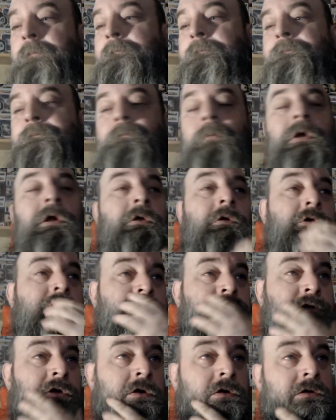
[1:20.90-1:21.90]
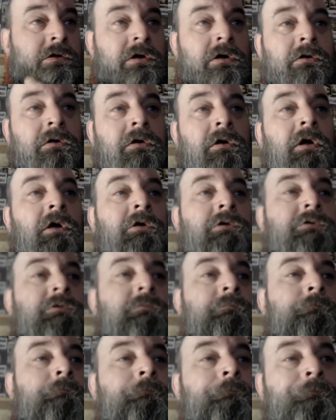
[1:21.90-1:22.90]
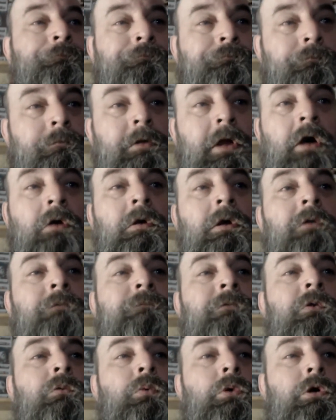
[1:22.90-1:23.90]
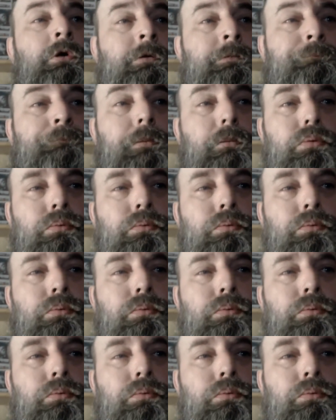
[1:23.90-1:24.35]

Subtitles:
Man, this shit kick your ass. Now, if you would, I'm